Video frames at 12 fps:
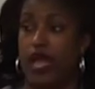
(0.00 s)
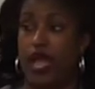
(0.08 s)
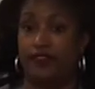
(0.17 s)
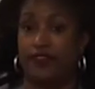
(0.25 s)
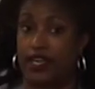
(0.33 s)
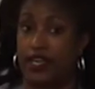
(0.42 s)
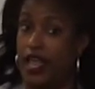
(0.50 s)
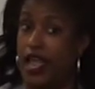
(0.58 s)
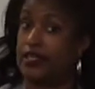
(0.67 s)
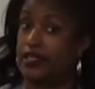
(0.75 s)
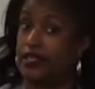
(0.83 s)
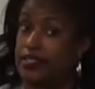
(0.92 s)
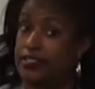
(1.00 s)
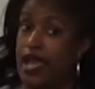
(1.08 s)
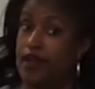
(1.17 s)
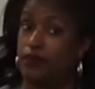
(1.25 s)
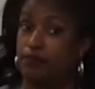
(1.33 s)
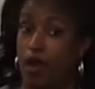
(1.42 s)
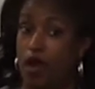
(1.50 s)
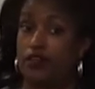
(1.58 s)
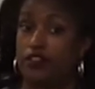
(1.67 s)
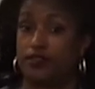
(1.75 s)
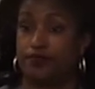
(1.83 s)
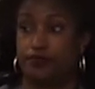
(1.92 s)
and they at least have a
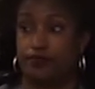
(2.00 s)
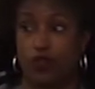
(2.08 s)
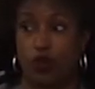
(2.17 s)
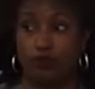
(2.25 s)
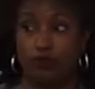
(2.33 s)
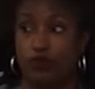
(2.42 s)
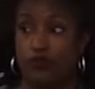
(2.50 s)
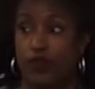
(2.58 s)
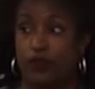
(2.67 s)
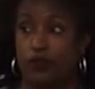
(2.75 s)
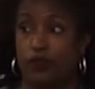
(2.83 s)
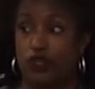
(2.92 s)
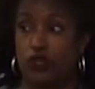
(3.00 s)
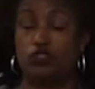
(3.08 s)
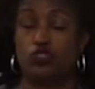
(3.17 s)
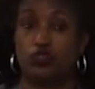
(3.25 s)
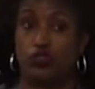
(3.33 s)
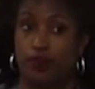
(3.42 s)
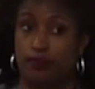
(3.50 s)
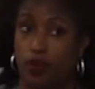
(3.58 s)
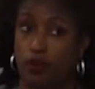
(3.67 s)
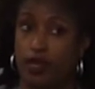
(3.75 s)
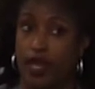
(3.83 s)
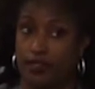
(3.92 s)
pulse, don't move them. We told you
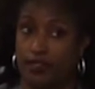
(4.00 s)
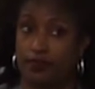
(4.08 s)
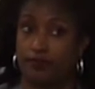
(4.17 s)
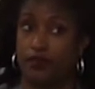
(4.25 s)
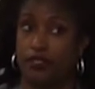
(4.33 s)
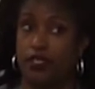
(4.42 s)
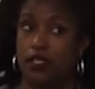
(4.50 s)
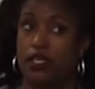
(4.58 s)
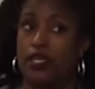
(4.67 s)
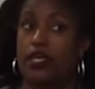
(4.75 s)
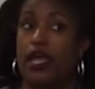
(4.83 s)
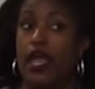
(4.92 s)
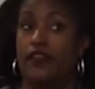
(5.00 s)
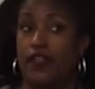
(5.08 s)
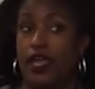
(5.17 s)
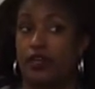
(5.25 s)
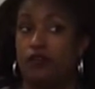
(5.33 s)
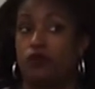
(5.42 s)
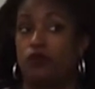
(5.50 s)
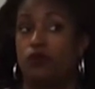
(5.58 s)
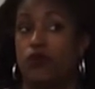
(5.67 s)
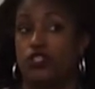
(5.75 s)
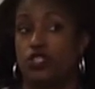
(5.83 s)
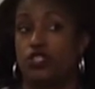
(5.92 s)
immobilize them. And then
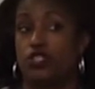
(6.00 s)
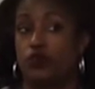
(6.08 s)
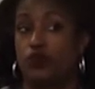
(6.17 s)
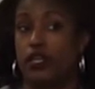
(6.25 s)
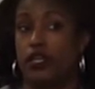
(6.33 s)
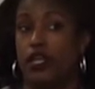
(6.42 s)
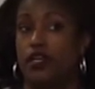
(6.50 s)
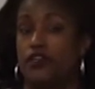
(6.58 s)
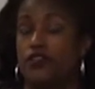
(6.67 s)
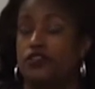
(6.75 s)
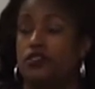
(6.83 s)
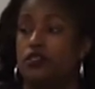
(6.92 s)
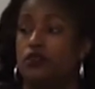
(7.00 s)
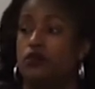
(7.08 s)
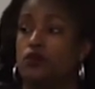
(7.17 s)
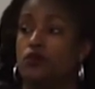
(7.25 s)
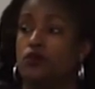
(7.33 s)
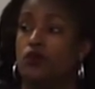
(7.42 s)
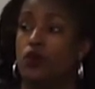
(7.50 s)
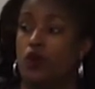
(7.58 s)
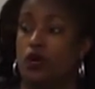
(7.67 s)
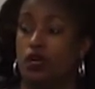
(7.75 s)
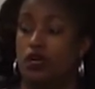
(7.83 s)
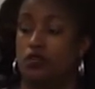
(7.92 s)
what you're doing is
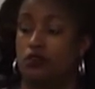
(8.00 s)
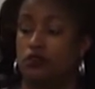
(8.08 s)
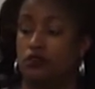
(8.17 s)
you're